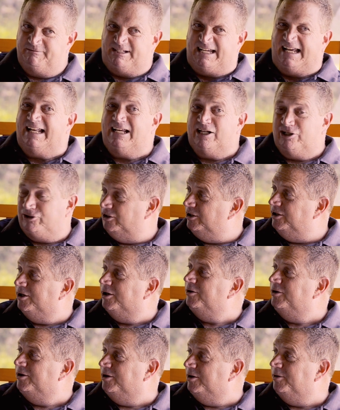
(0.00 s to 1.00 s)
getting
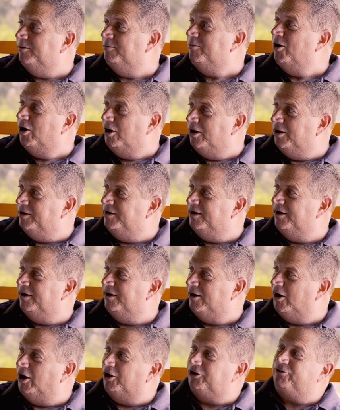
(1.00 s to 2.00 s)
all
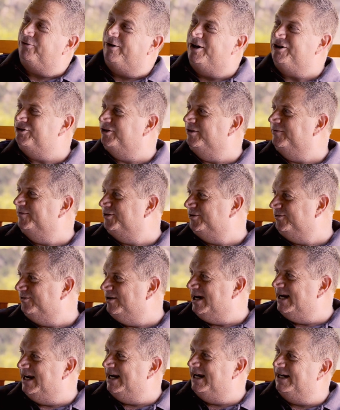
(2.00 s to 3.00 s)
the alteration of
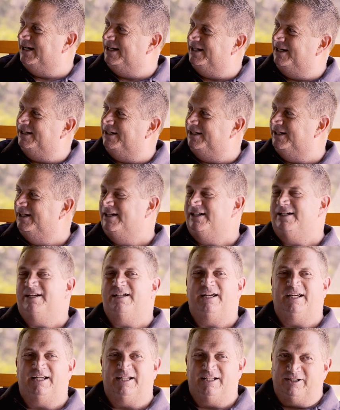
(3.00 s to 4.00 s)
terrain
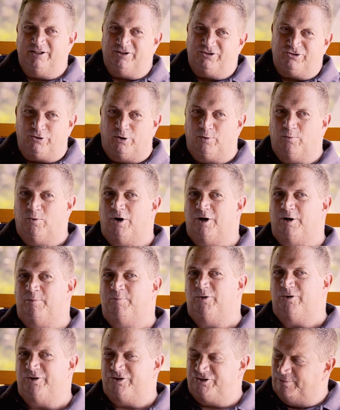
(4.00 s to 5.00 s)
and stormwater
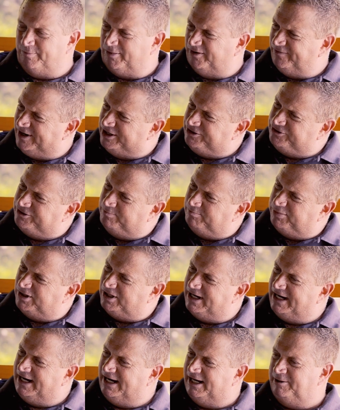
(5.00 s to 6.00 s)
pollution prevention
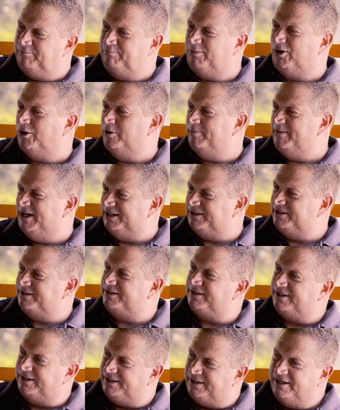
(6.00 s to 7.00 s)
plan
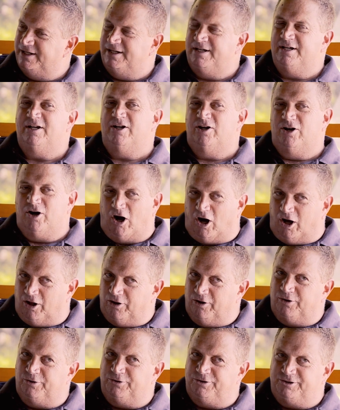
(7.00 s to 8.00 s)
permits and all
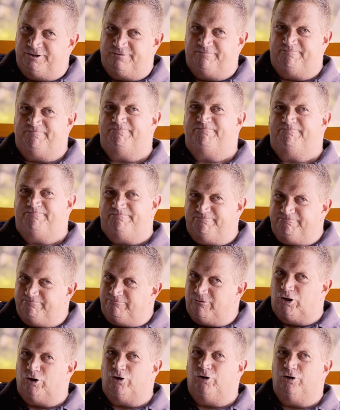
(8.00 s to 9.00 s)
those
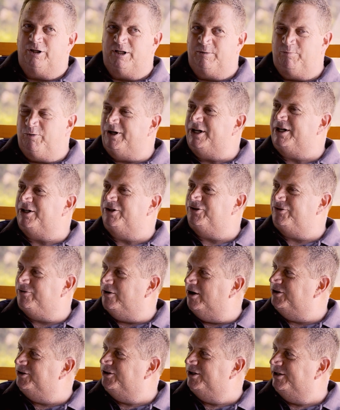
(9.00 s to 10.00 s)
early
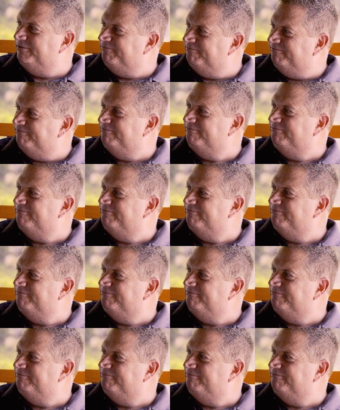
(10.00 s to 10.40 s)
pre-construction